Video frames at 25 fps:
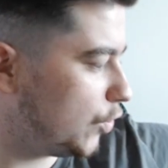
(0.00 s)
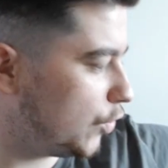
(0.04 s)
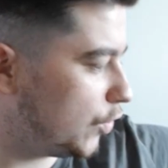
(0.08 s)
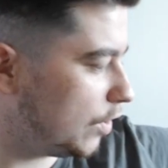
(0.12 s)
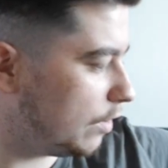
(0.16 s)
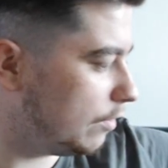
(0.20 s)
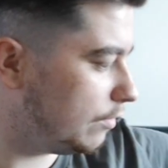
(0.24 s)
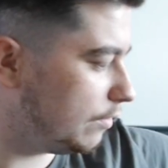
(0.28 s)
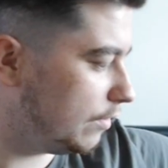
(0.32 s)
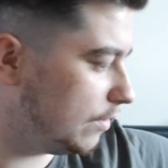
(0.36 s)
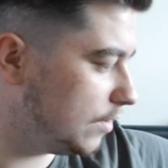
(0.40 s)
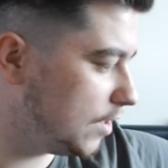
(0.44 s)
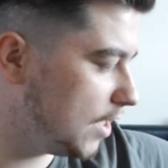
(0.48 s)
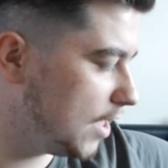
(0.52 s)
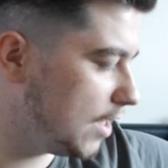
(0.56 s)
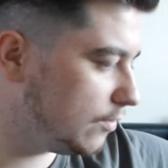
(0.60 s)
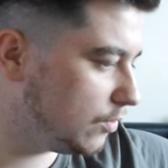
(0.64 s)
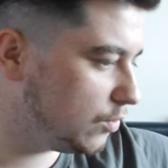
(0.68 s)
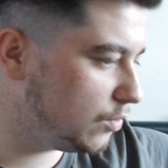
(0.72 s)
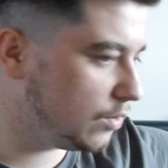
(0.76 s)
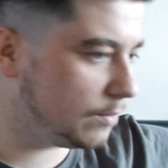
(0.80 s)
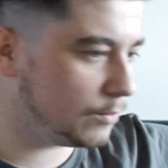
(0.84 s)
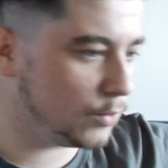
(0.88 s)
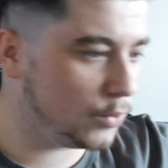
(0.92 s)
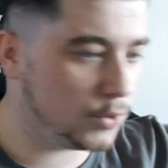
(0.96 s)
sure everything's
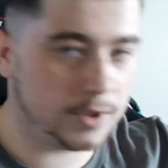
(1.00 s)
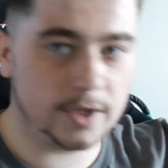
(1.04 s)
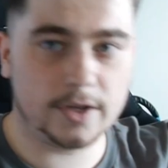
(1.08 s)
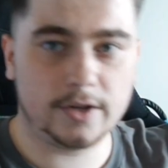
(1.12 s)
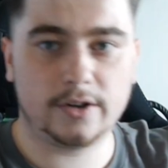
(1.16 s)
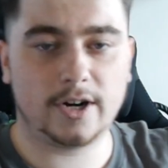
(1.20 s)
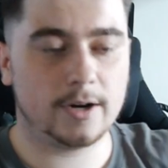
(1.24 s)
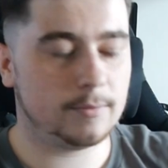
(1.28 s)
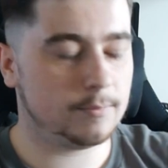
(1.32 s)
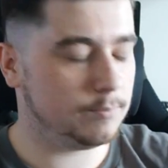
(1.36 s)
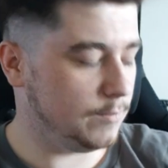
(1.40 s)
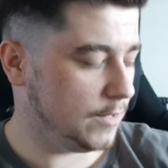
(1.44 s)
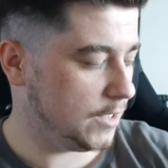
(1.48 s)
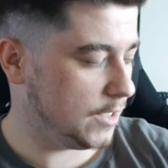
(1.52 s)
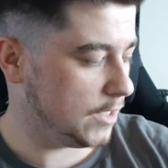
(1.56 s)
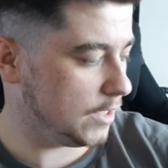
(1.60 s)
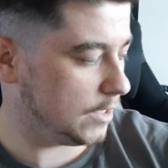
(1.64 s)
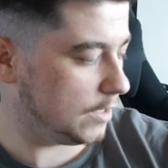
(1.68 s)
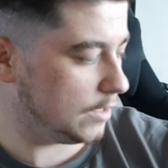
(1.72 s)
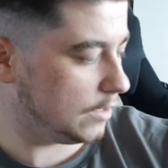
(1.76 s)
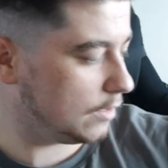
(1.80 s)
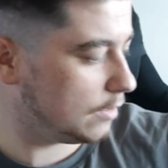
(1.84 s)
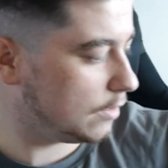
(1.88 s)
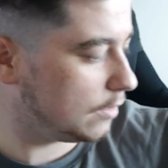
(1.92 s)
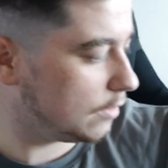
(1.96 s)
level. I'm going to grab
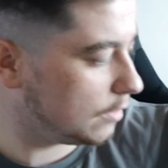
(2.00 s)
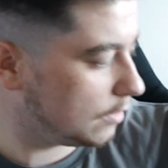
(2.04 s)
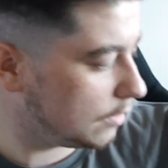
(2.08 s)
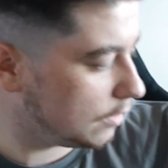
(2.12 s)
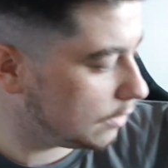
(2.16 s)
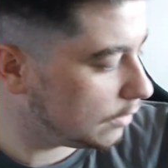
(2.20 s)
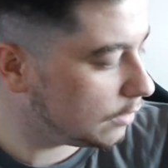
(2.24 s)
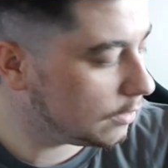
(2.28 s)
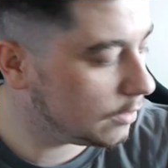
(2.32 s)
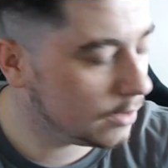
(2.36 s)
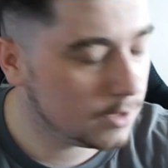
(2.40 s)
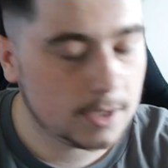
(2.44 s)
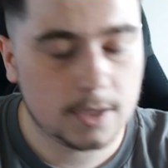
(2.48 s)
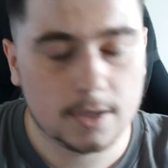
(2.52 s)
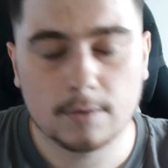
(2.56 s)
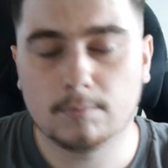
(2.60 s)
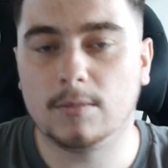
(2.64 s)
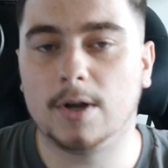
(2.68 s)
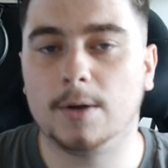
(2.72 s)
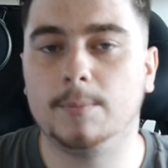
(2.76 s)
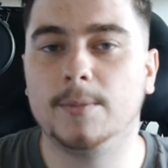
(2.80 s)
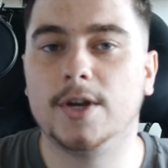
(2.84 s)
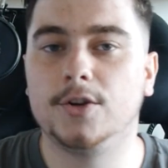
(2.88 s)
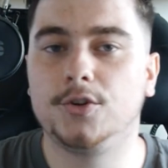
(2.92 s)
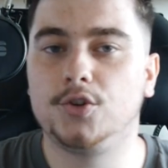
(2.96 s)
my
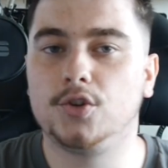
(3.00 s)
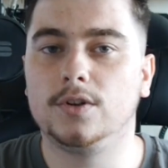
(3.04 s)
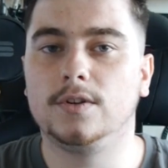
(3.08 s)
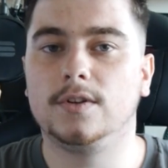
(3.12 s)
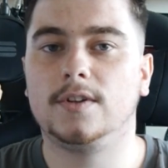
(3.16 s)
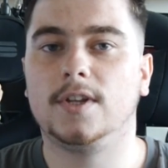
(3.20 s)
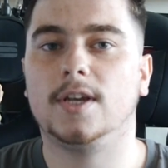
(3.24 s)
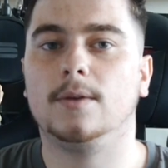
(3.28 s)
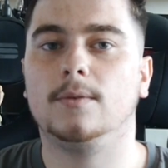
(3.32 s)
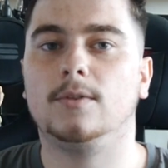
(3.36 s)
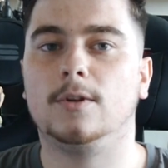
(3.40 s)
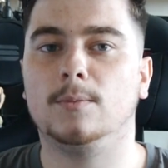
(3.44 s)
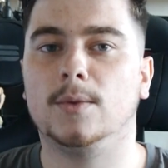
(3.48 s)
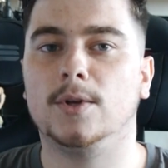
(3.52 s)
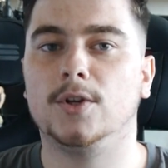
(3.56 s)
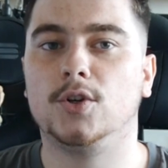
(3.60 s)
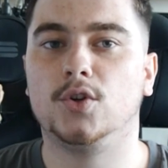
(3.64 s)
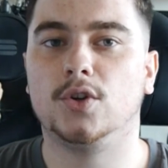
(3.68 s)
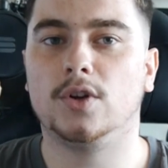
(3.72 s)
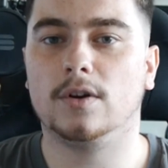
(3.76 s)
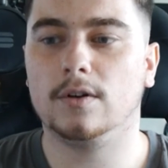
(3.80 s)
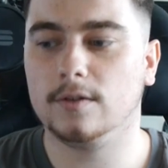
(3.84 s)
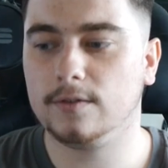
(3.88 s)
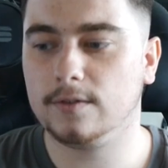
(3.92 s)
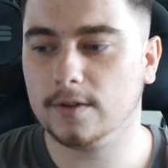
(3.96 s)
measuring tape to make
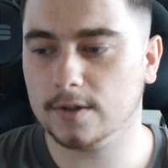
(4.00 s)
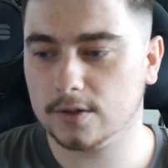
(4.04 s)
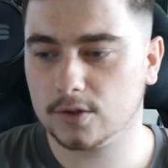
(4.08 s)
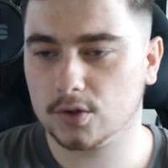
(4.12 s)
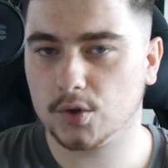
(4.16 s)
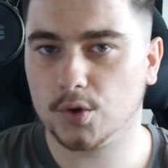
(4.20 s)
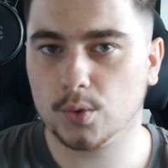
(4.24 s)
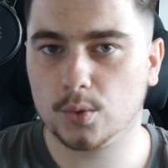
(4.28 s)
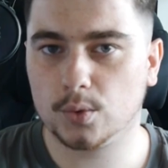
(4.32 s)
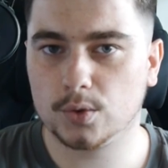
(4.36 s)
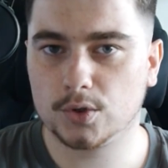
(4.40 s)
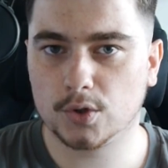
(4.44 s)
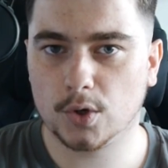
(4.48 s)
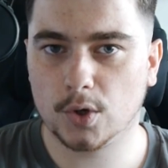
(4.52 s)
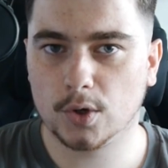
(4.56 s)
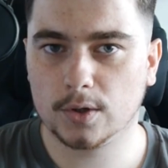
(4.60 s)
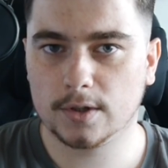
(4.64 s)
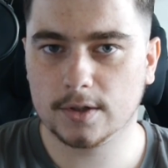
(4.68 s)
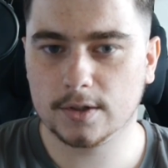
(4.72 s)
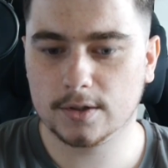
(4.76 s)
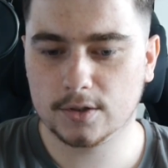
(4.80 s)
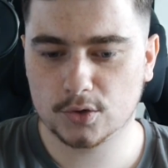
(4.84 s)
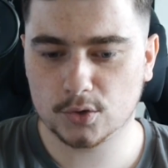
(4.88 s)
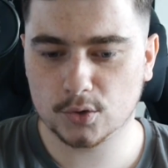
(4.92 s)
sure everything's all sorted.